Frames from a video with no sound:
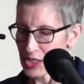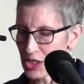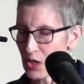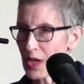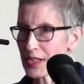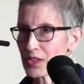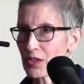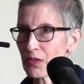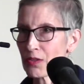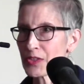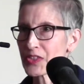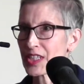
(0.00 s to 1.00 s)
So I
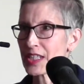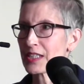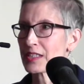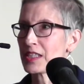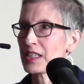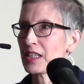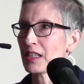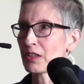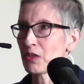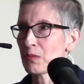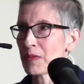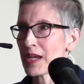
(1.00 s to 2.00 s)
told Dana Teen
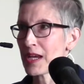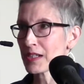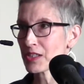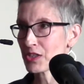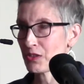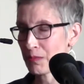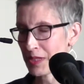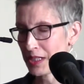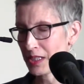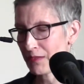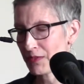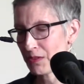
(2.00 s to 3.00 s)
Lomax, who
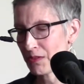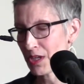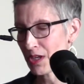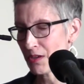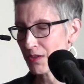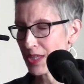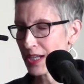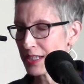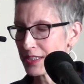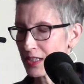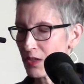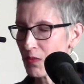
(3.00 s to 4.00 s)
many of you know, that
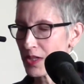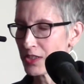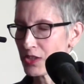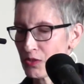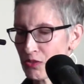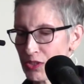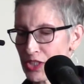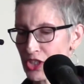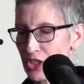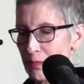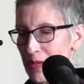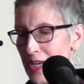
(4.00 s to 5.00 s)
I didn't want to do
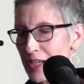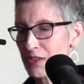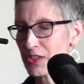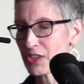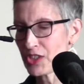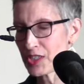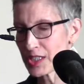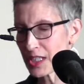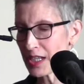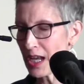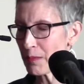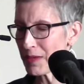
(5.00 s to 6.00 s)
traditional bios, and she
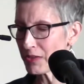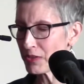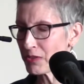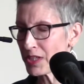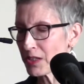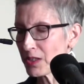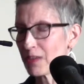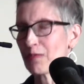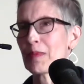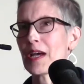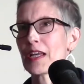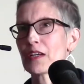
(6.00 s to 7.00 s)
said, how about new
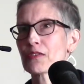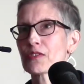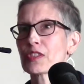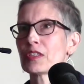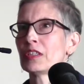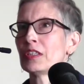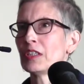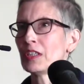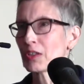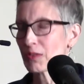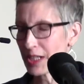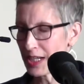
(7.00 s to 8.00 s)
narrative bios?
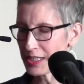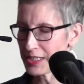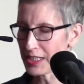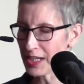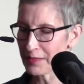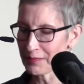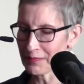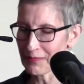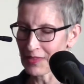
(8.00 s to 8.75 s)
Great idea.